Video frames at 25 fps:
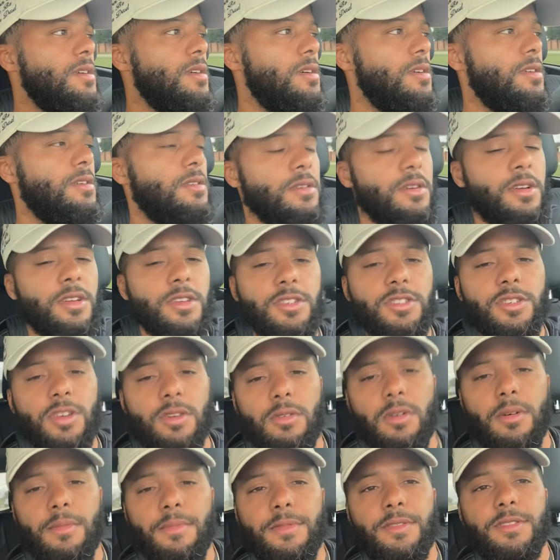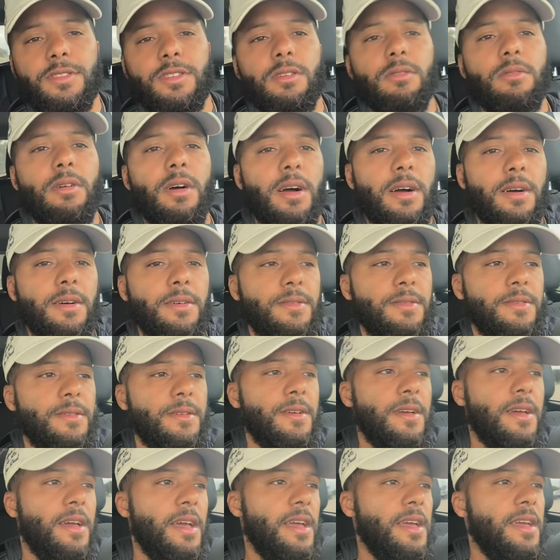Errol can show up and show out.
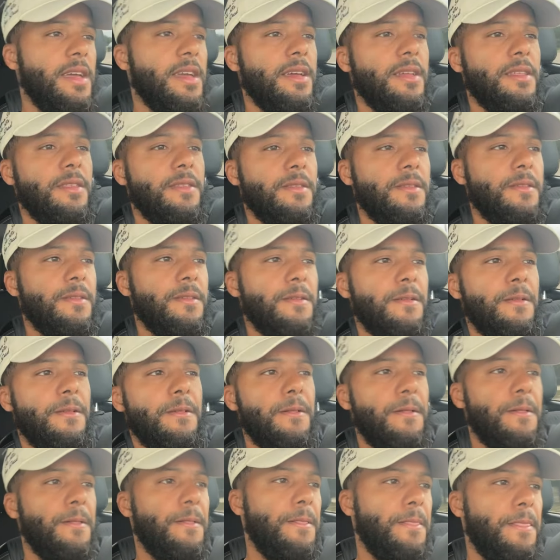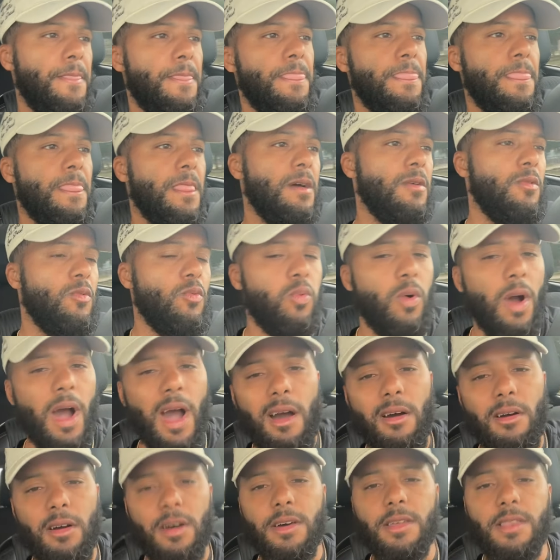And
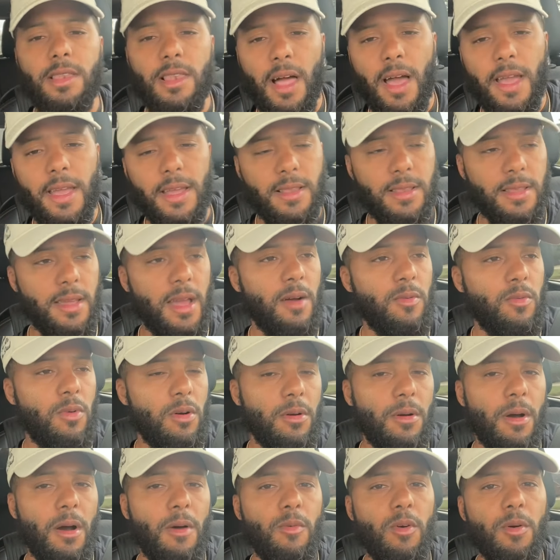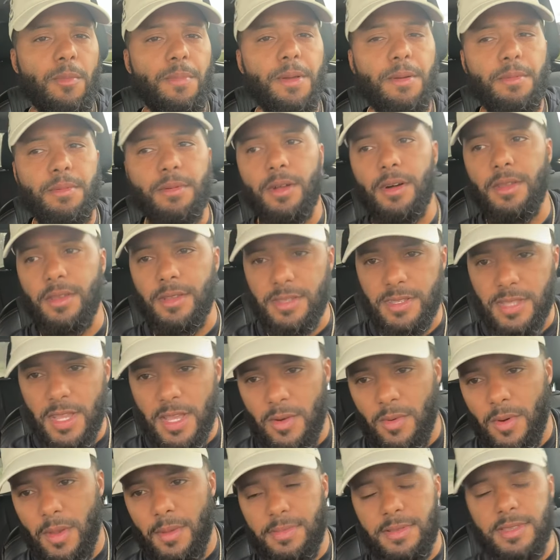while unlikely, I want people to
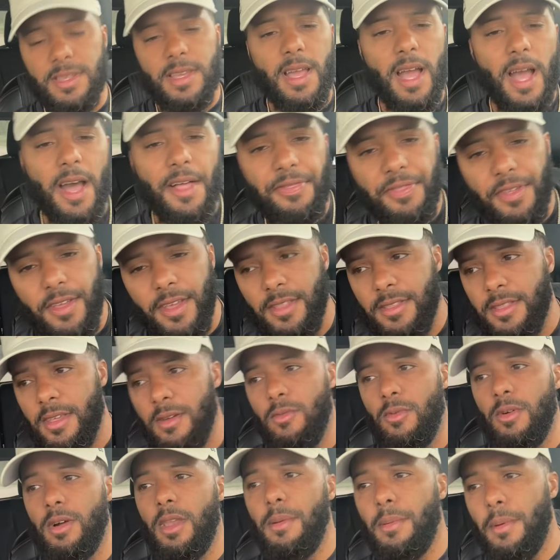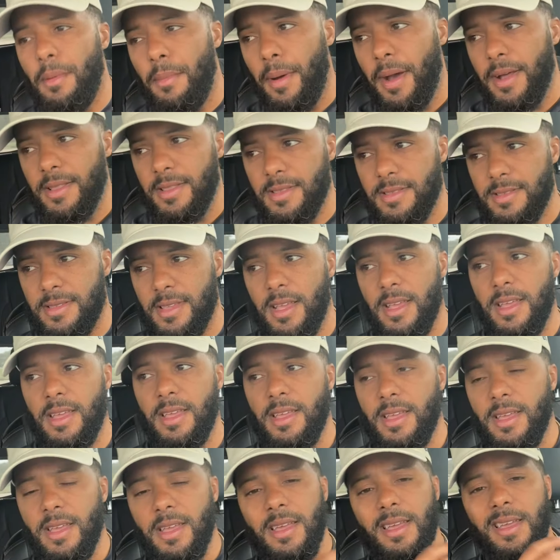understand what I'm saying. I think that what I'm about to
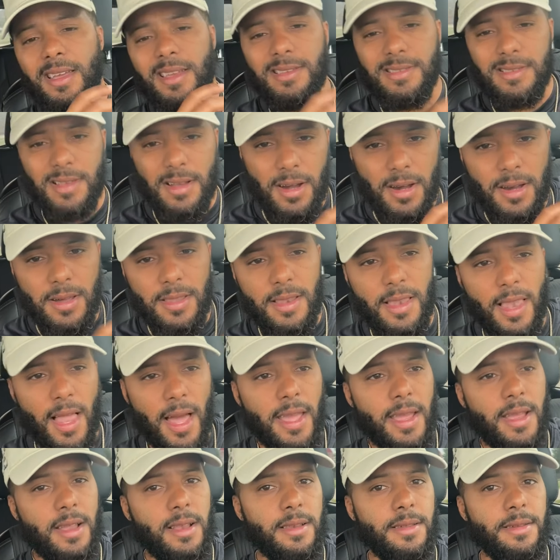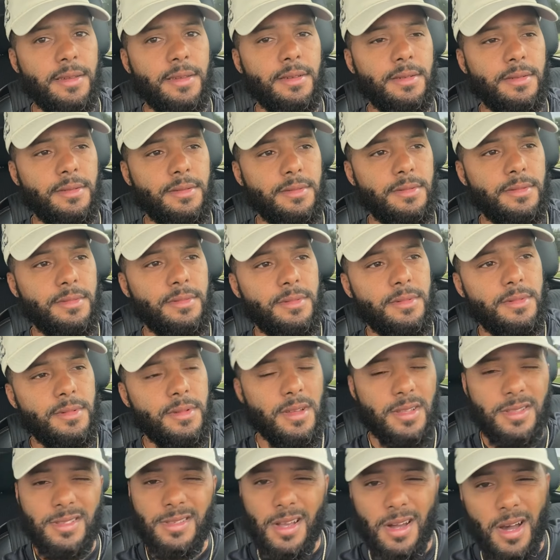say is unlikely.
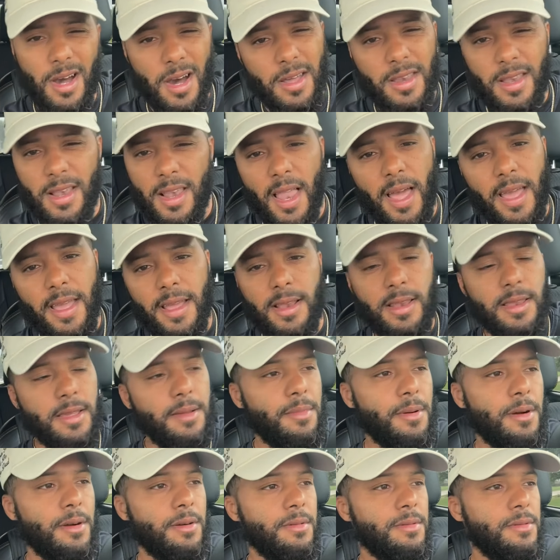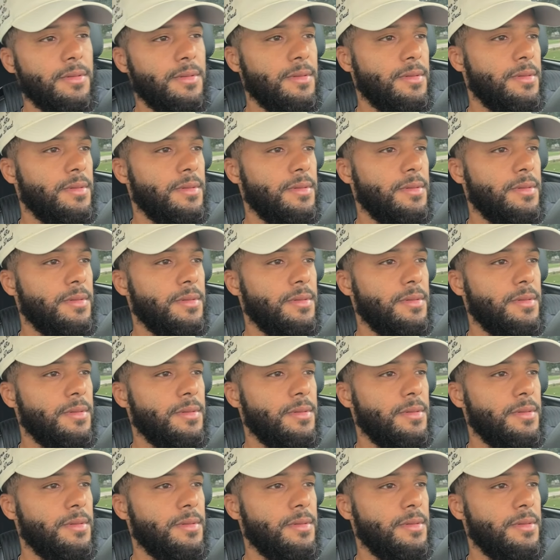It's unlikely, bro.